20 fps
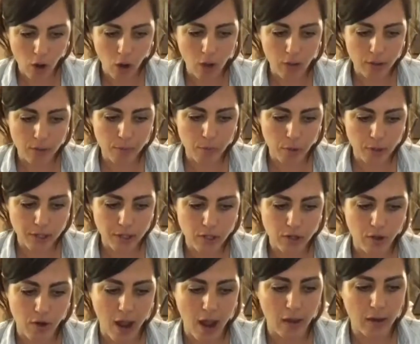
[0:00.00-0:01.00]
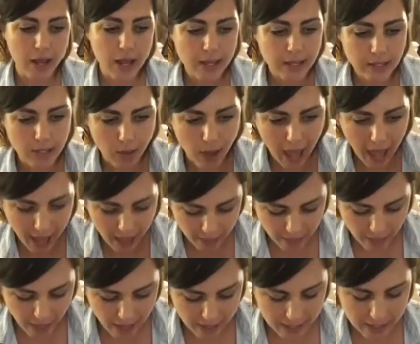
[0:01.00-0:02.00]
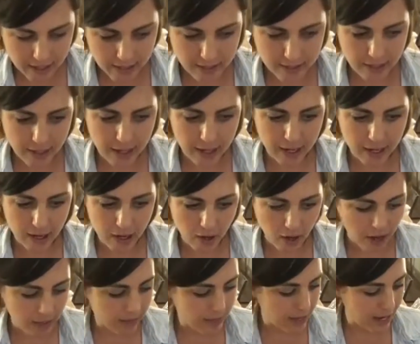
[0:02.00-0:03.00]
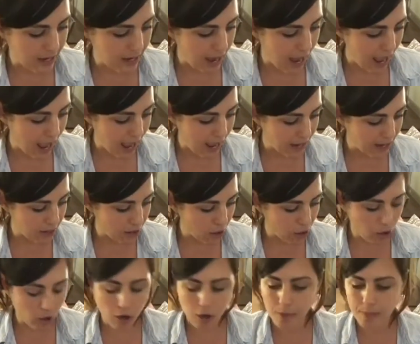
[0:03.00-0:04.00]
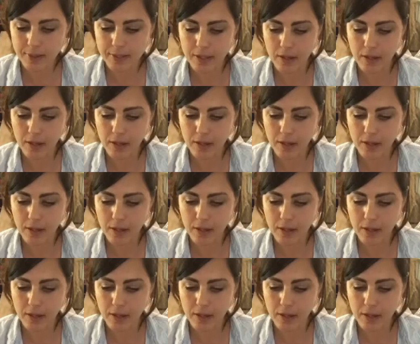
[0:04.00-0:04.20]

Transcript: all the moisture out. So add that into here, and then add herbs.